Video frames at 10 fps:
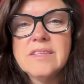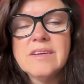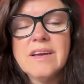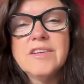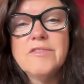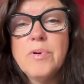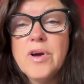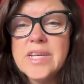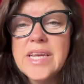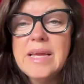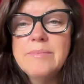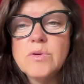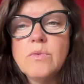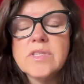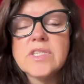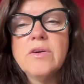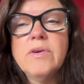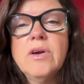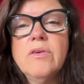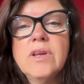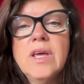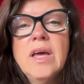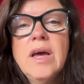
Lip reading: to kind of put a name to what's going on,